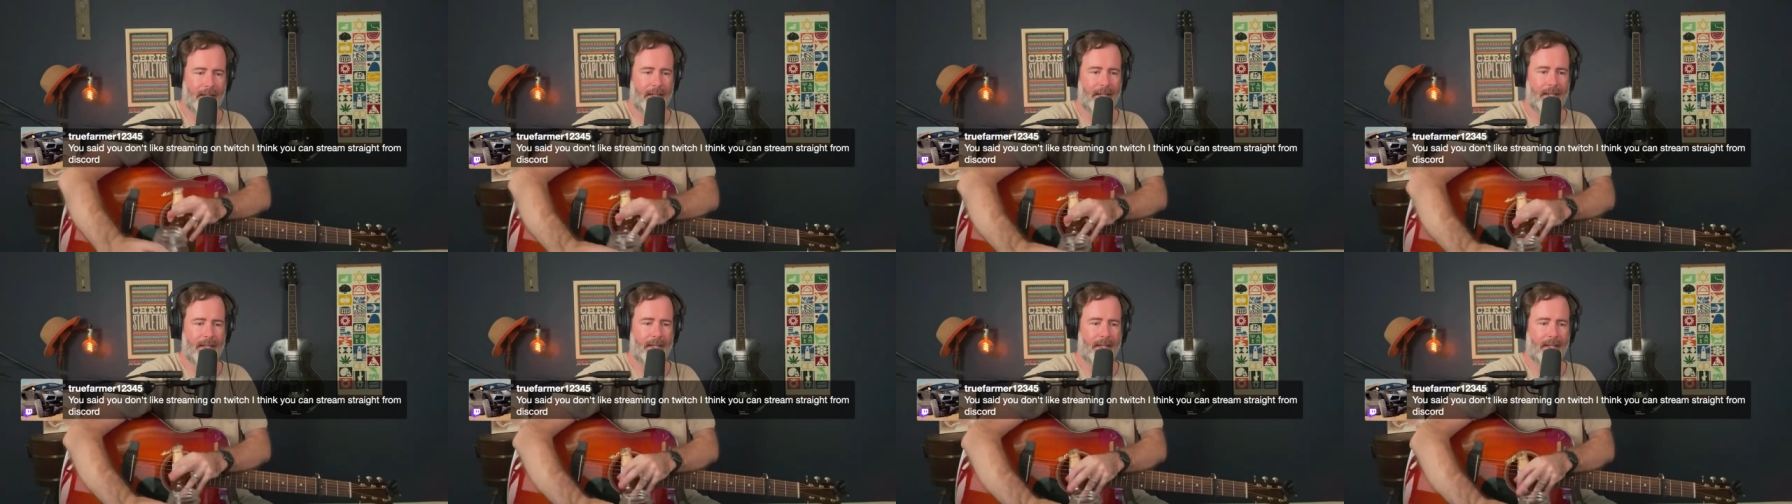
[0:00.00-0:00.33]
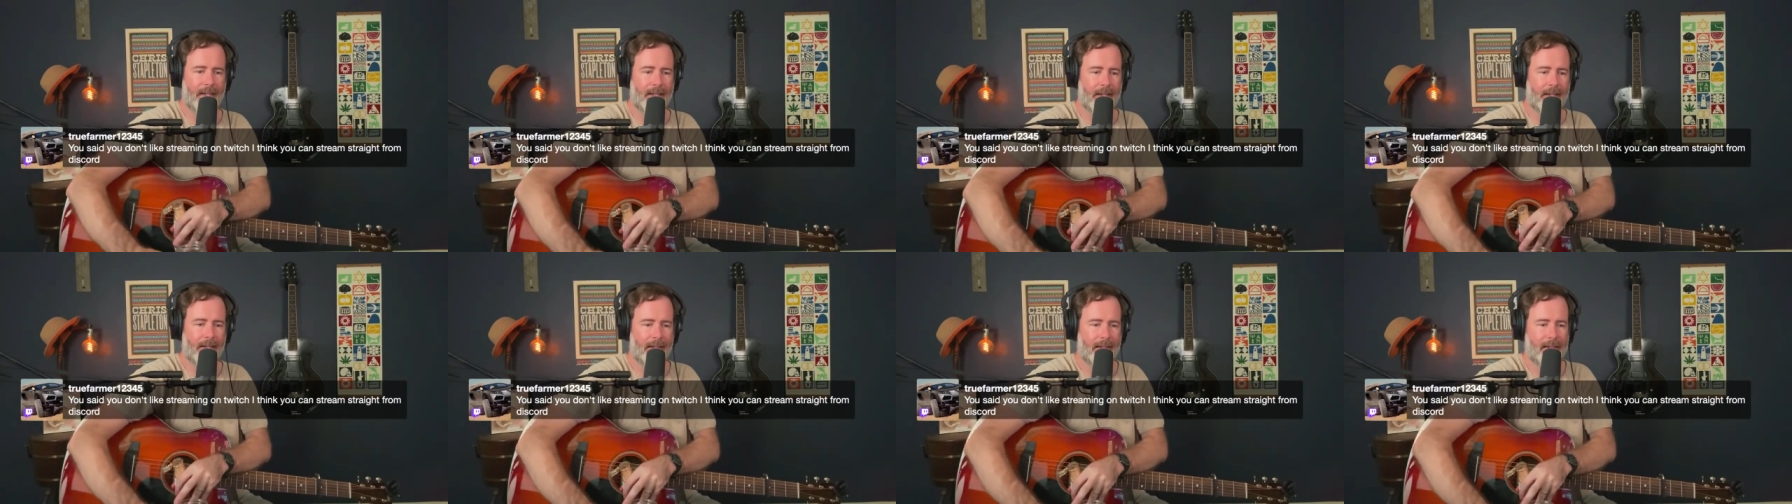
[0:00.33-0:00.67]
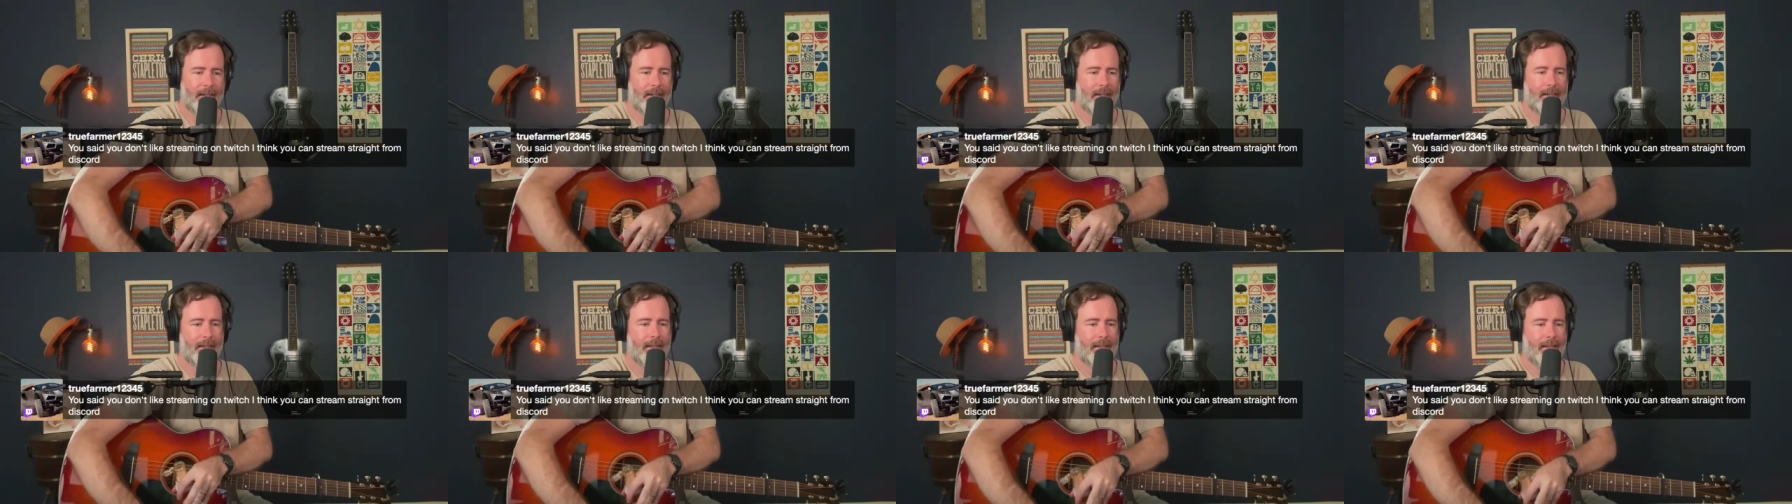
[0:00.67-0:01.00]

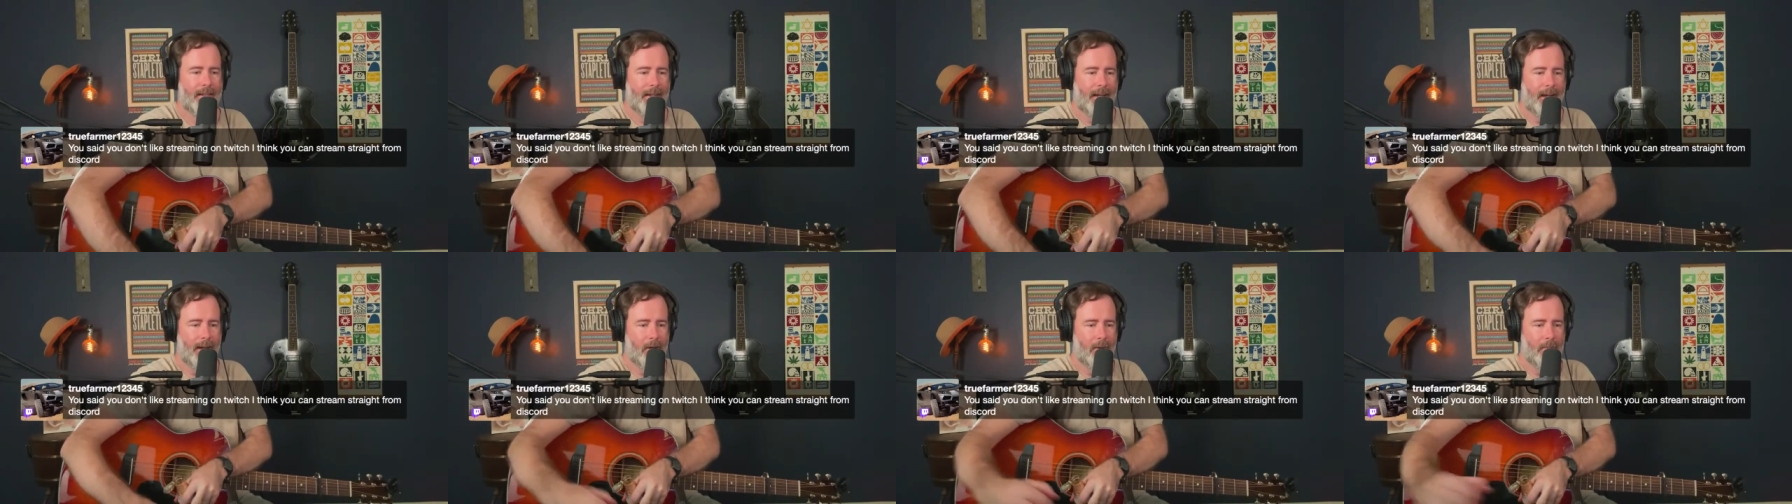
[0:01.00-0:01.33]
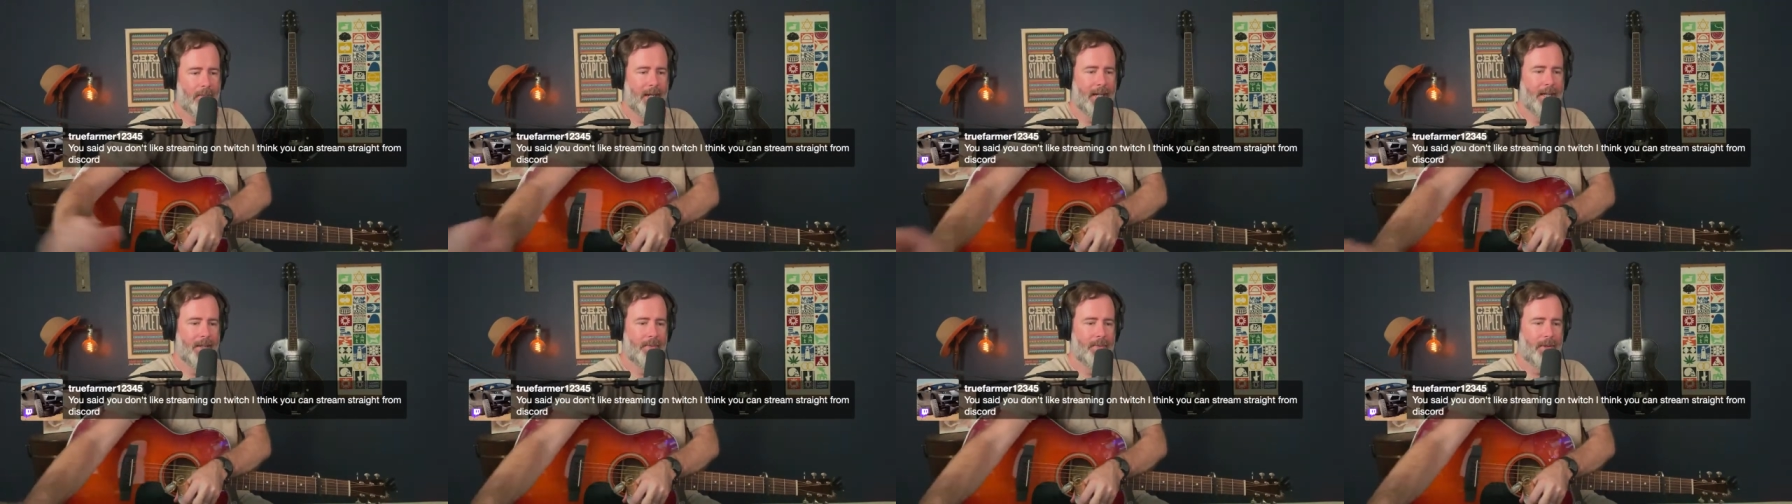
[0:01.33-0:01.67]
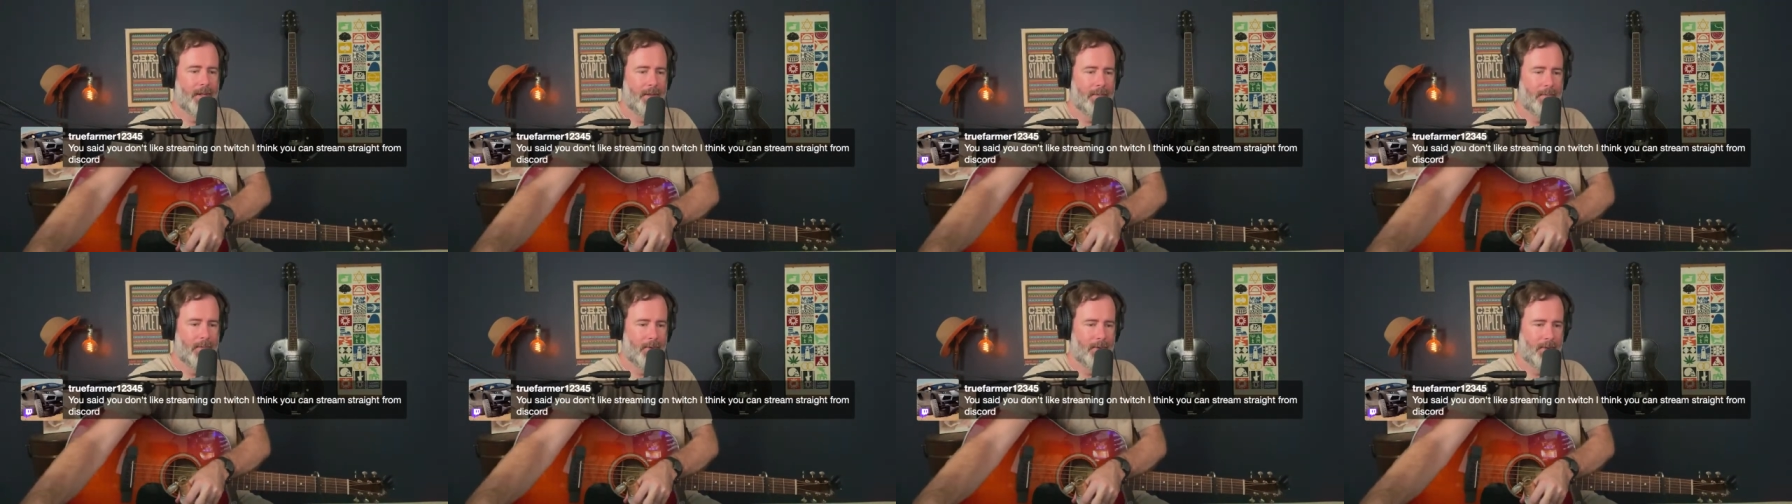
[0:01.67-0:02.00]
oh, by the
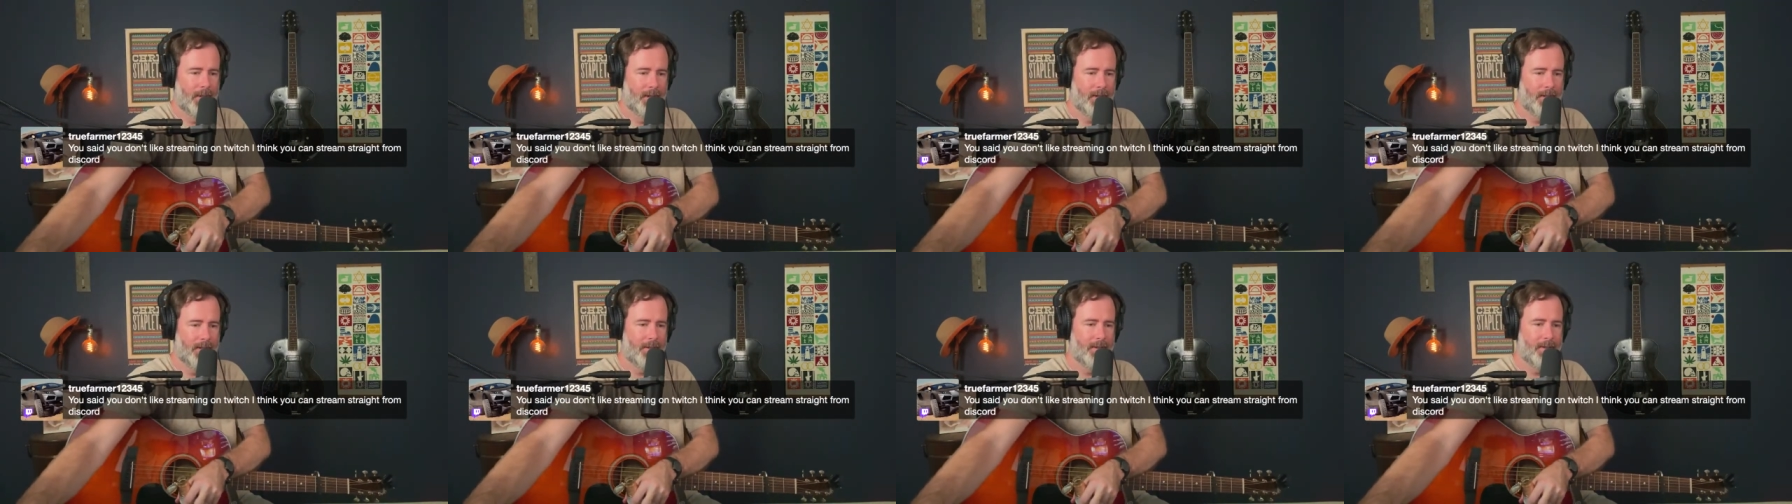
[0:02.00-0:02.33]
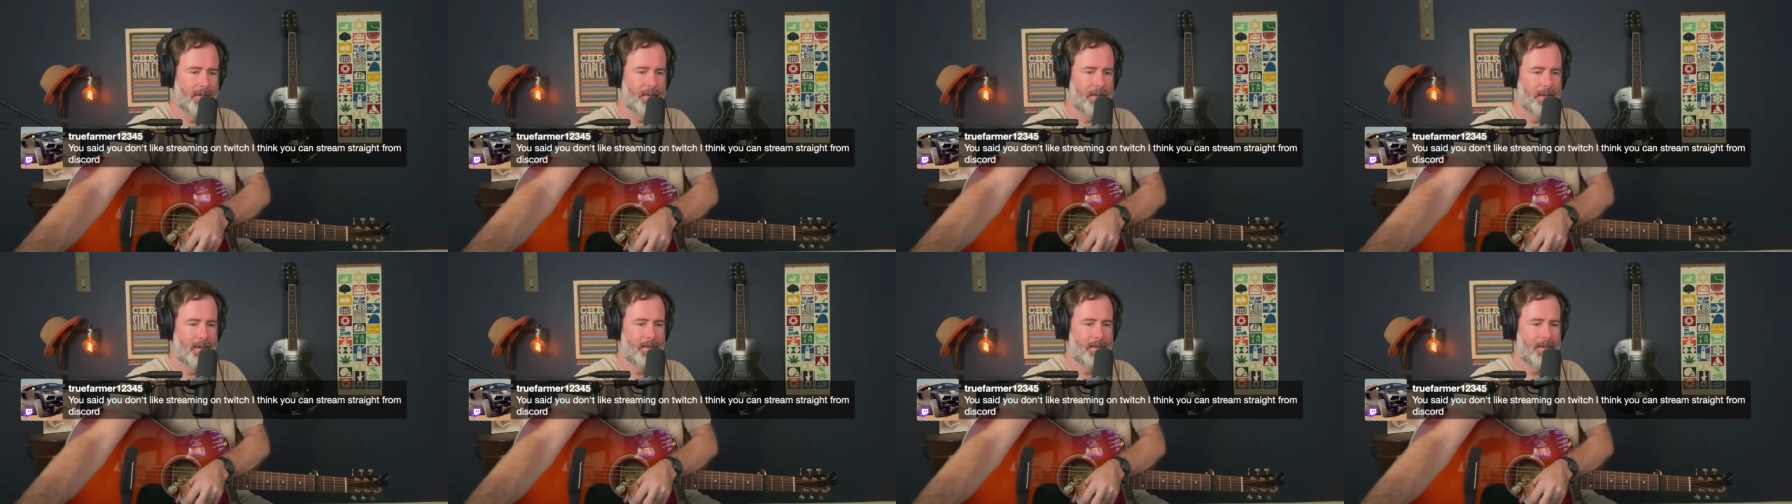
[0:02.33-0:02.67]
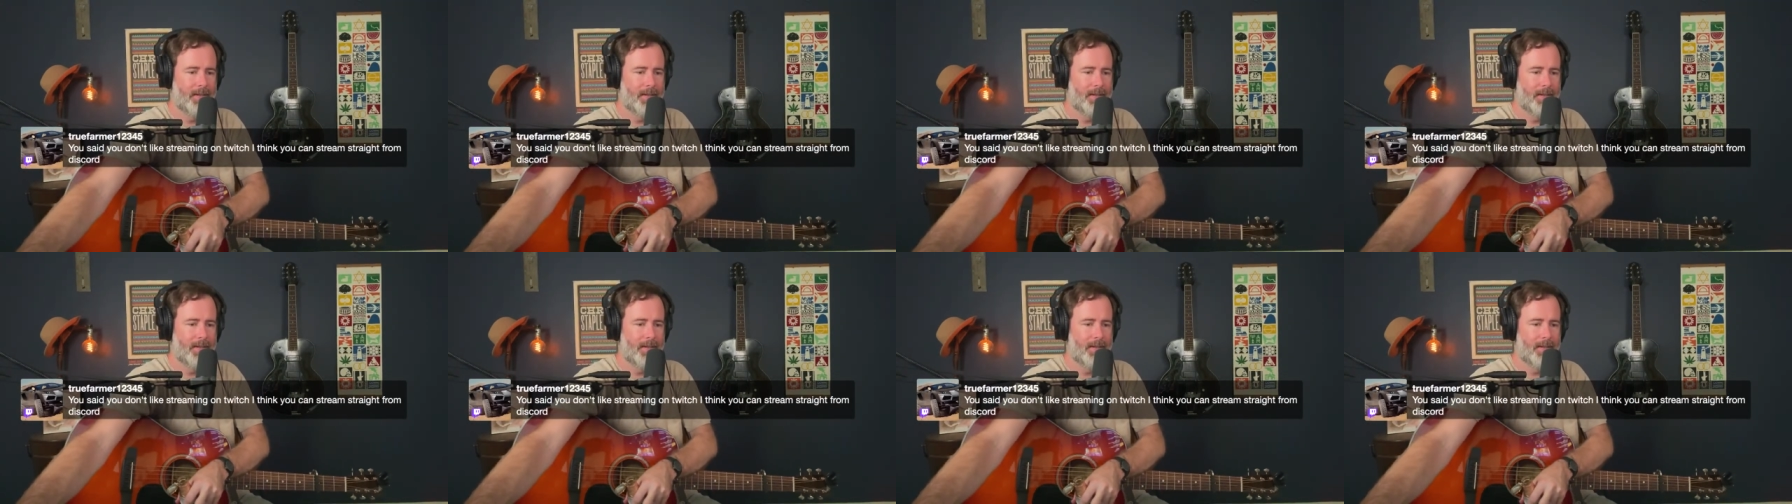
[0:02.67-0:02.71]
way, Morningstar.